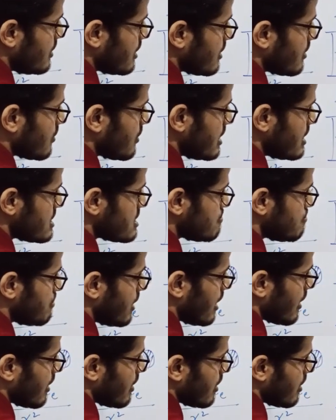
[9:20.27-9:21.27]
by
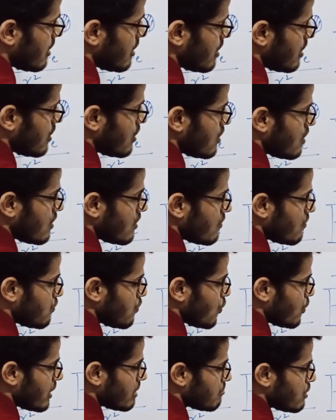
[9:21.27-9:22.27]
4 amount.
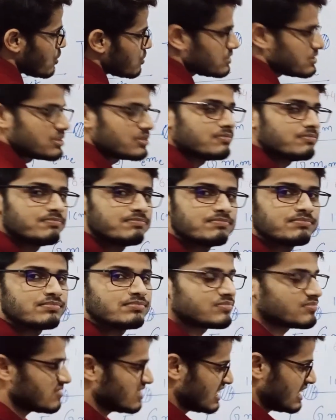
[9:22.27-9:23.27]

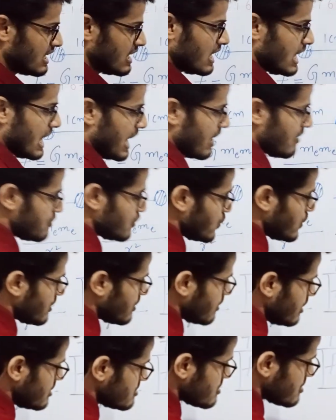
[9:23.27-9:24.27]
If you increase the
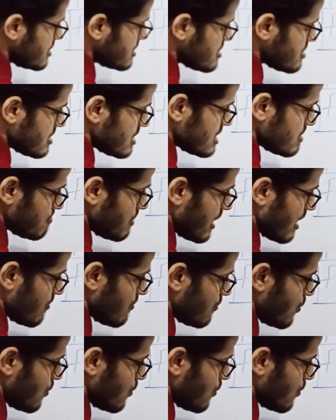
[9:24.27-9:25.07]
distance by 4,